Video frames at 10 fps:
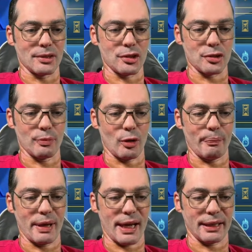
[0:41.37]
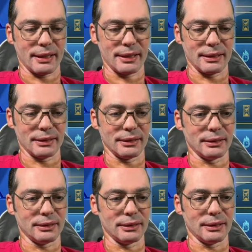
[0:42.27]
Small pack.
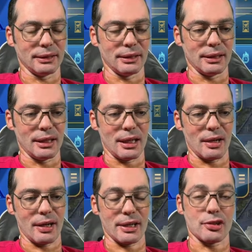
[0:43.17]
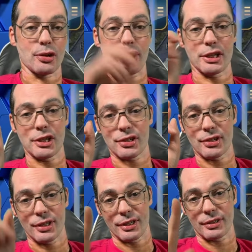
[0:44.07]
Alright, so I just
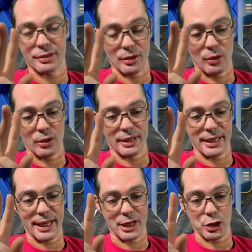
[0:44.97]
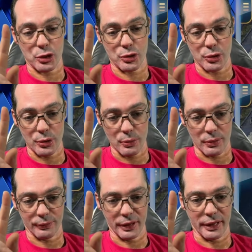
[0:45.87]
turned on day 2
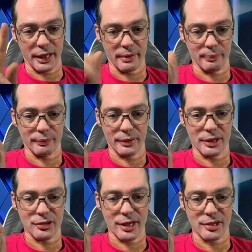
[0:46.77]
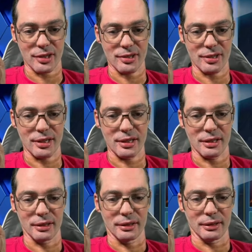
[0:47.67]
of the game, as you guys can see.
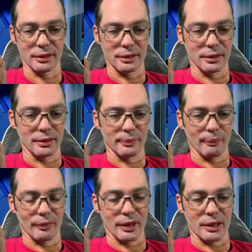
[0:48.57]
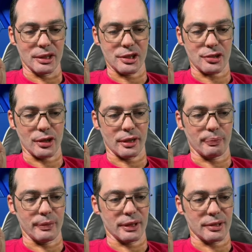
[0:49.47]
Just got
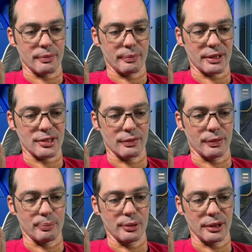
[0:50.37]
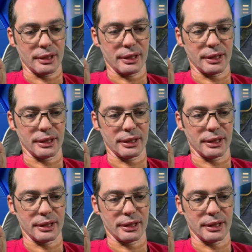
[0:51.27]
myself a book